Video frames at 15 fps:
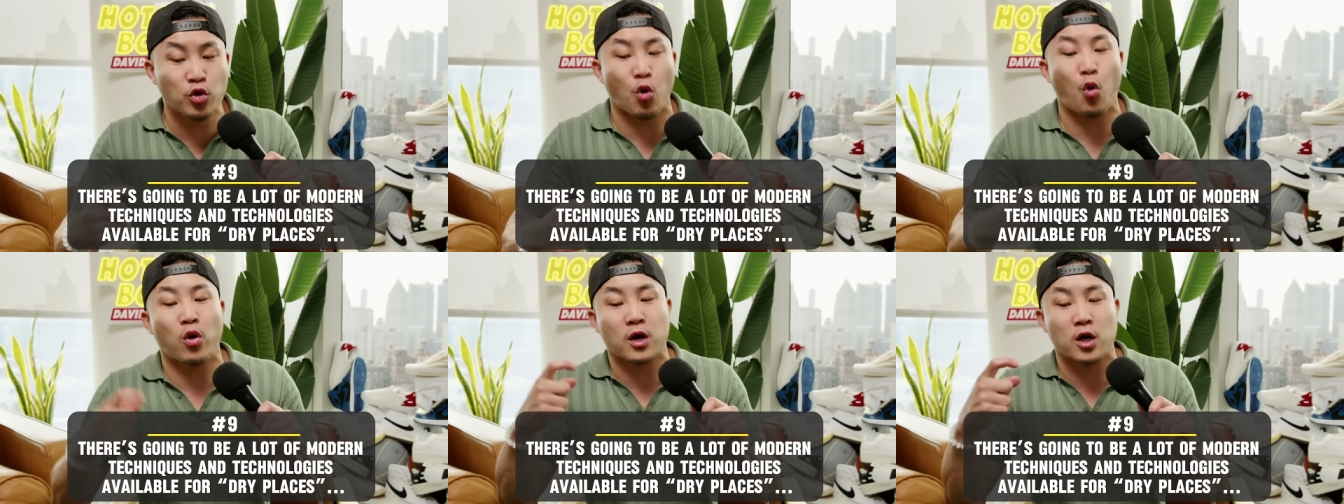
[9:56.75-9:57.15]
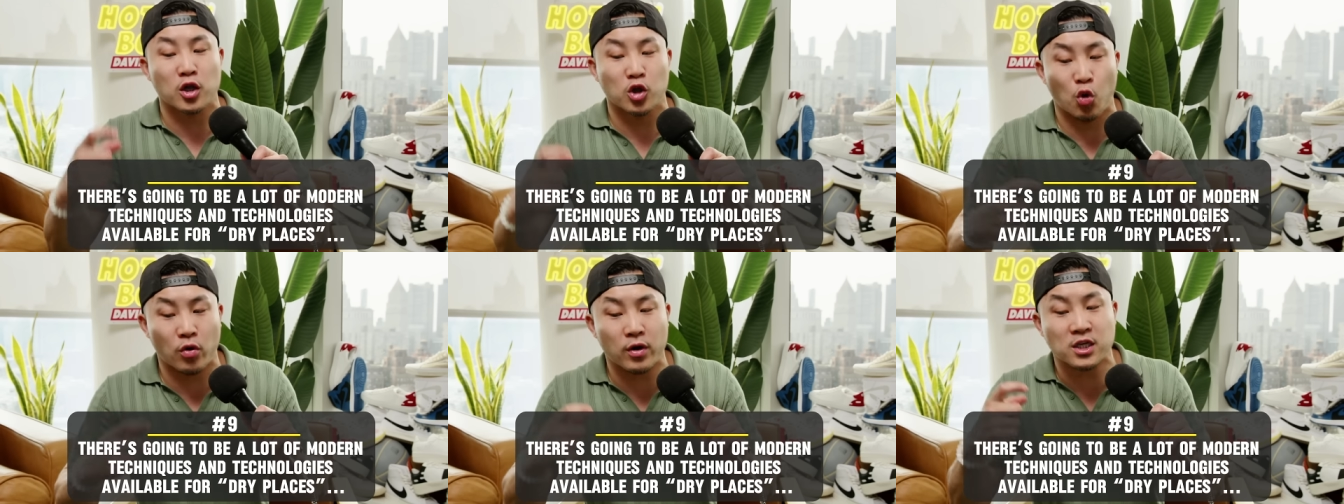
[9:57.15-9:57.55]
or
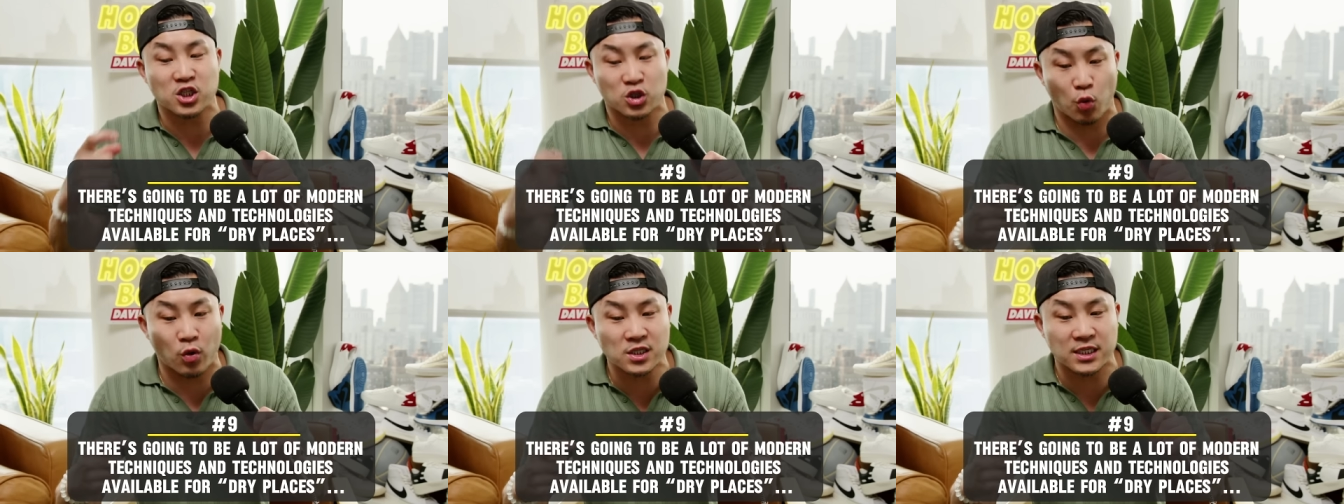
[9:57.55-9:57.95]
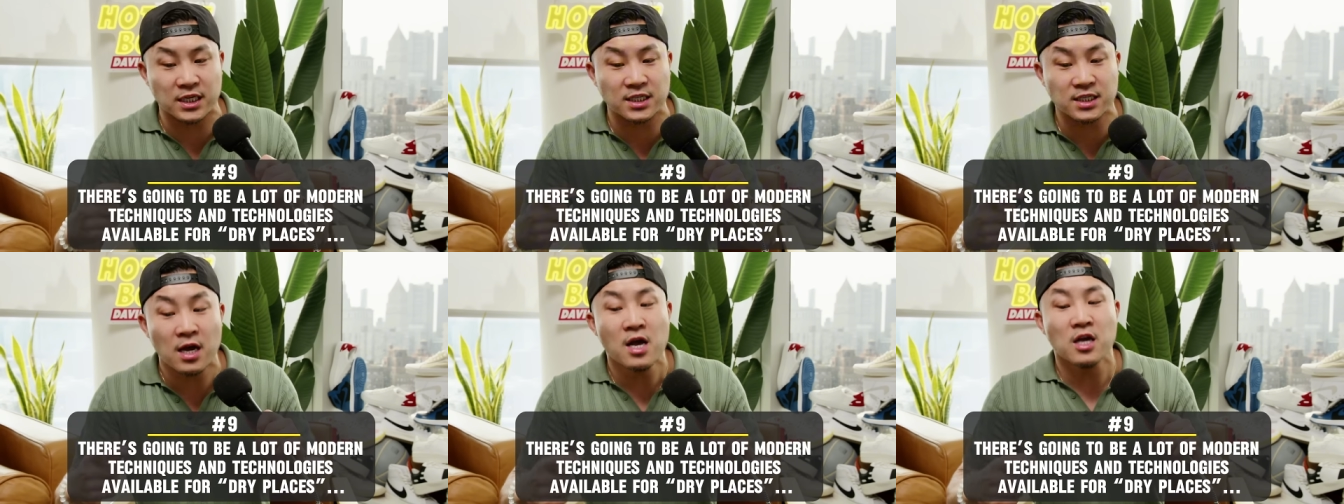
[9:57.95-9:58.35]
caloric
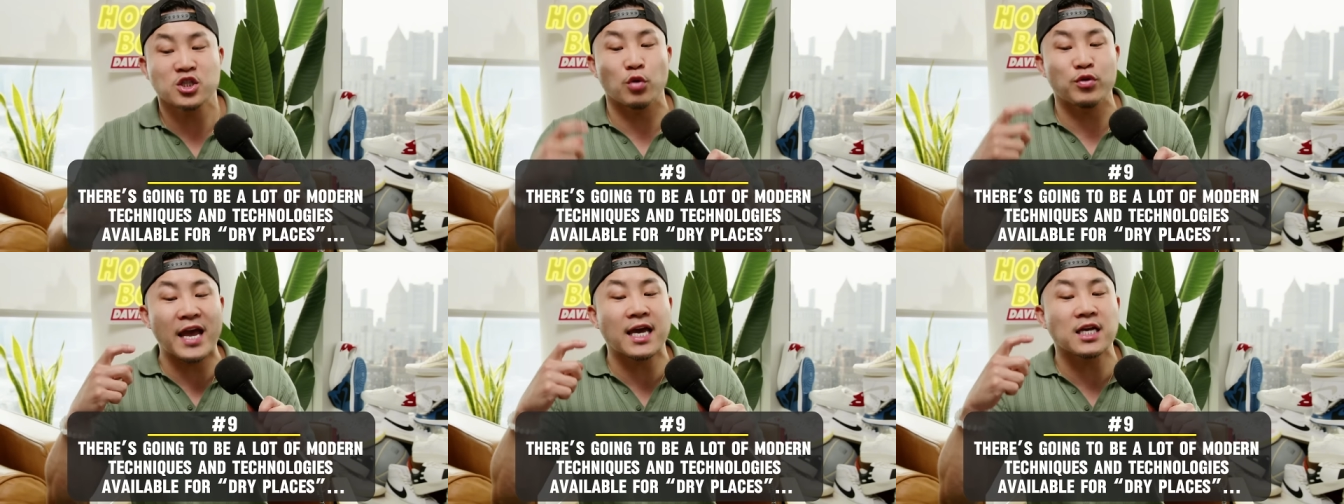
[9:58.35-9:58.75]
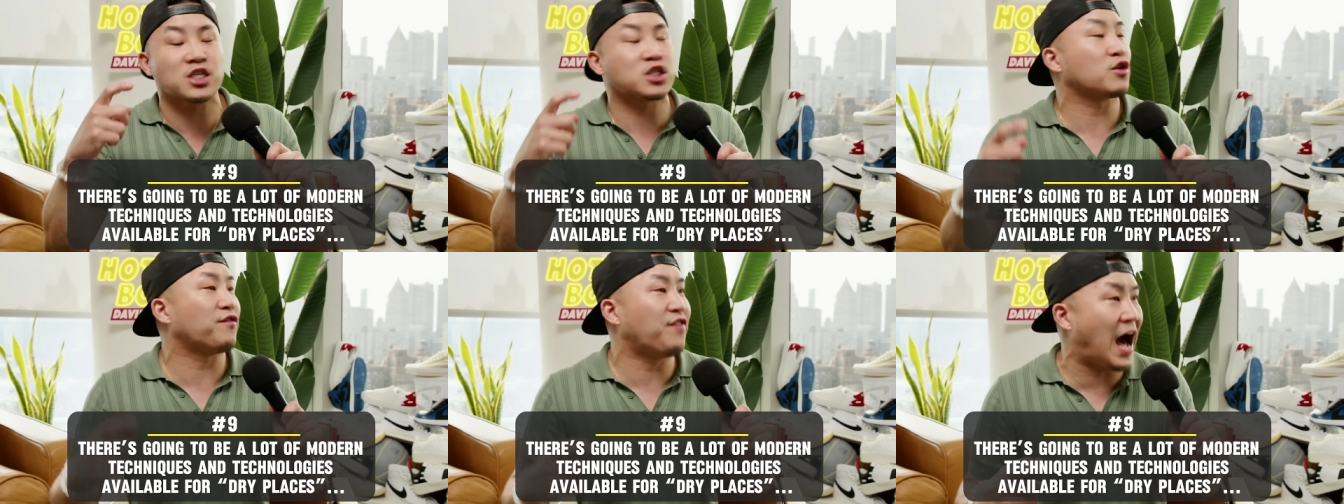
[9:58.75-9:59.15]
sources so they can
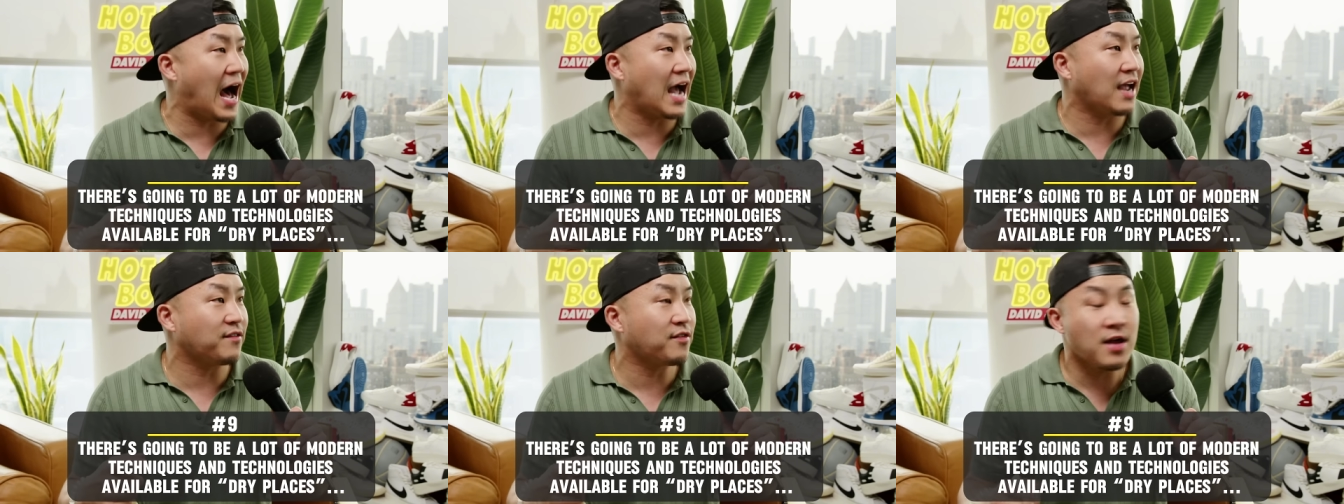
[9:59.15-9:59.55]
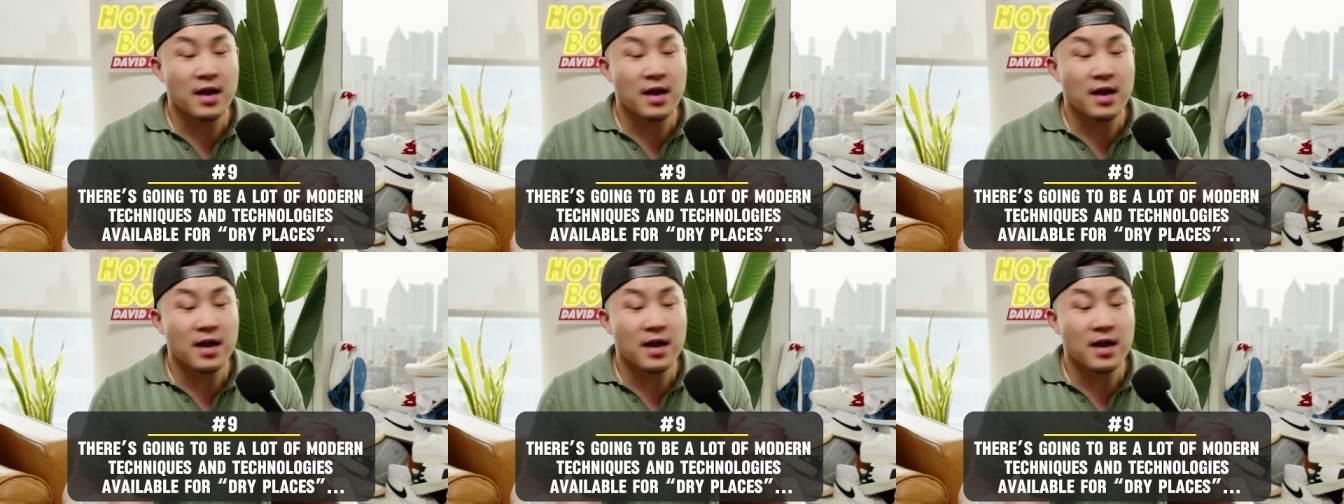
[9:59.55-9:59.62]
survive.